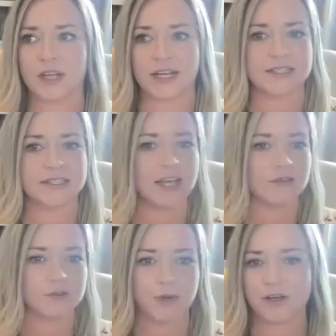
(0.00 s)
like
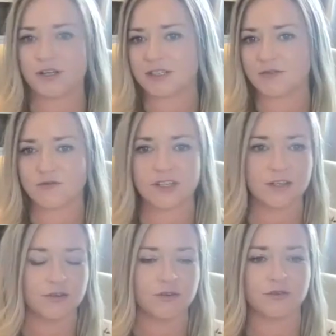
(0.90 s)
salesperson, really
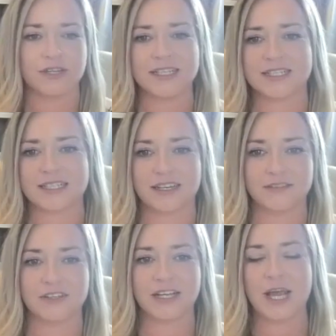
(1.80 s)
good at all that
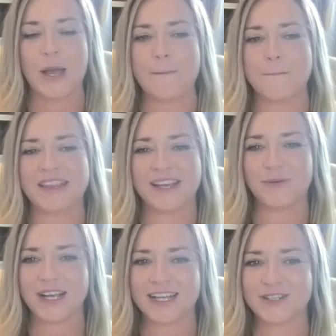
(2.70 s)
stuff. But then
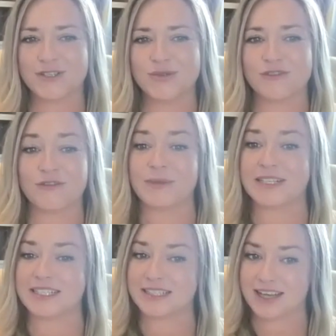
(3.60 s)
when I had to do it for
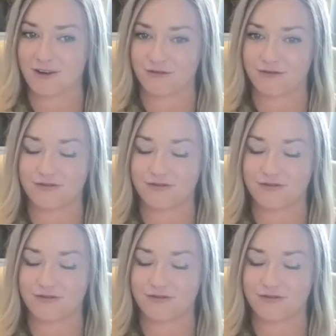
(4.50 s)
myself